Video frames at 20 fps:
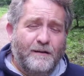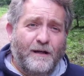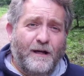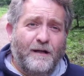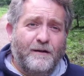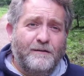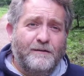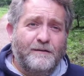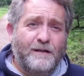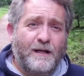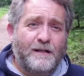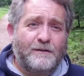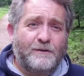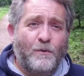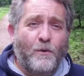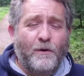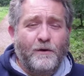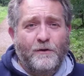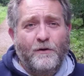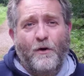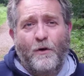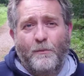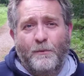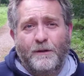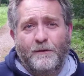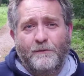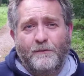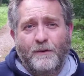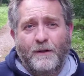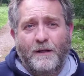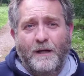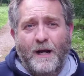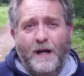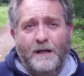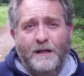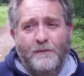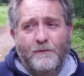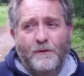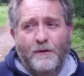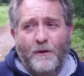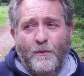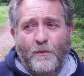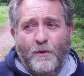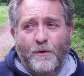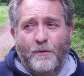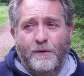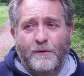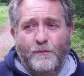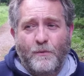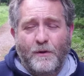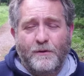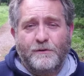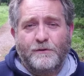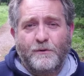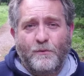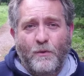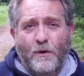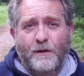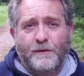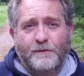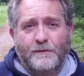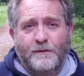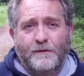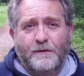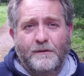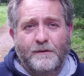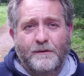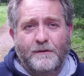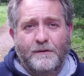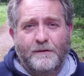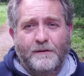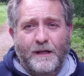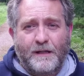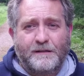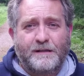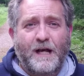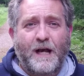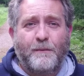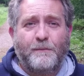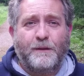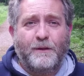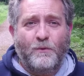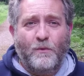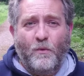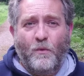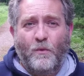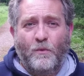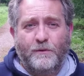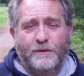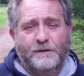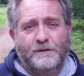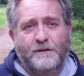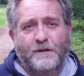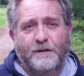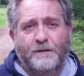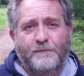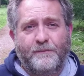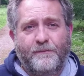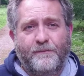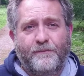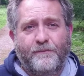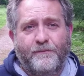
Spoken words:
And that's quite common in anyone I work with one-to-one. That's happening all the time.